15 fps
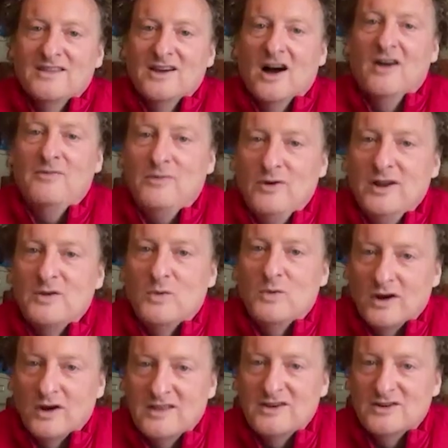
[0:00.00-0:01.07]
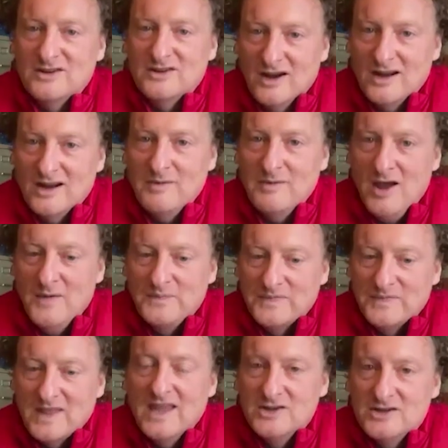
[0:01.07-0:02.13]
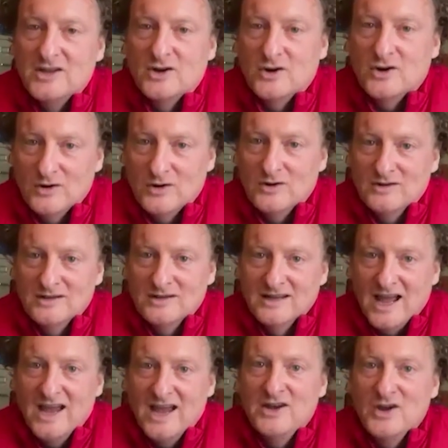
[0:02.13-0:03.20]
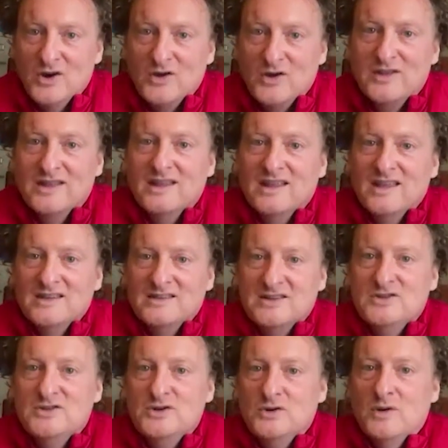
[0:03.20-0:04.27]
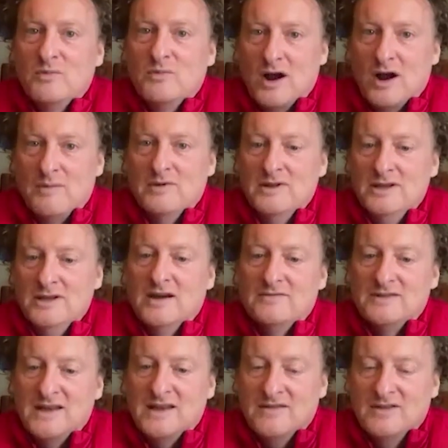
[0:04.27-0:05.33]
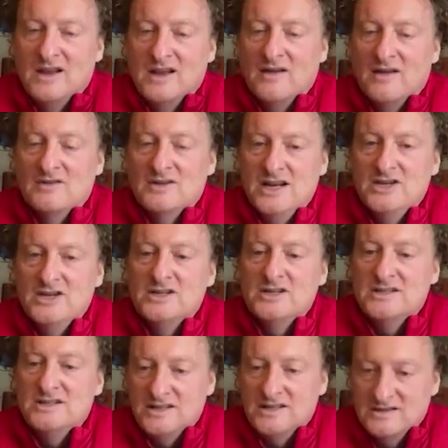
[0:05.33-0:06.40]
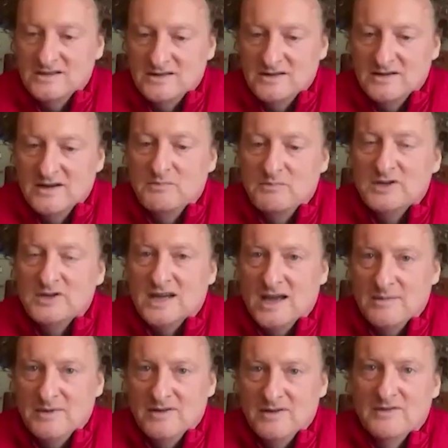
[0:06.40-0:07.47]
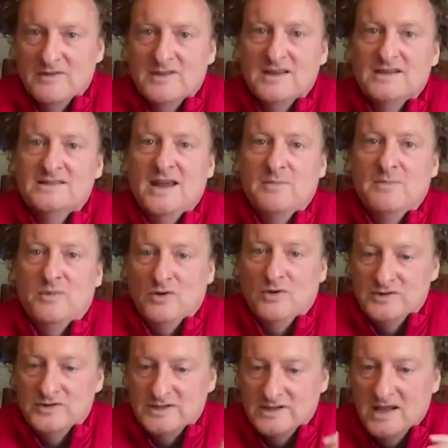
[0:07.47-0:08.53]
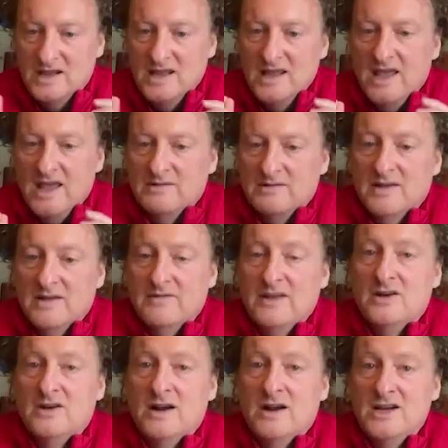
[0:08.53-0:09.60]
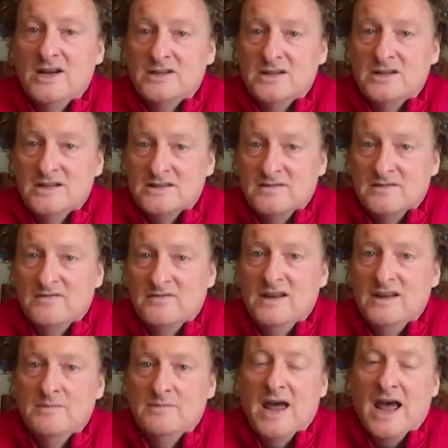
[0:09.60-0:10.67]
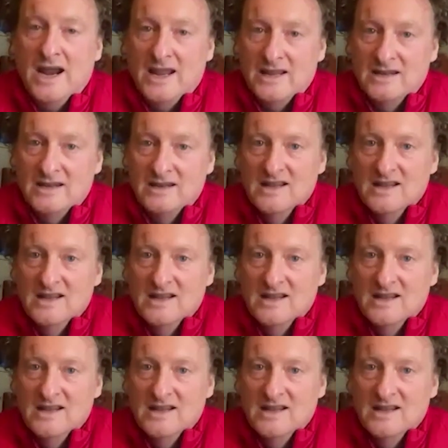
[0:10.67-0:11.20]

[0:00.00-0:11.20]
offboarding work that you're talking about is the hurdle. Like, I know that to do it properly, you have to have the conversations and put time in with the examples and give iterations and feedback.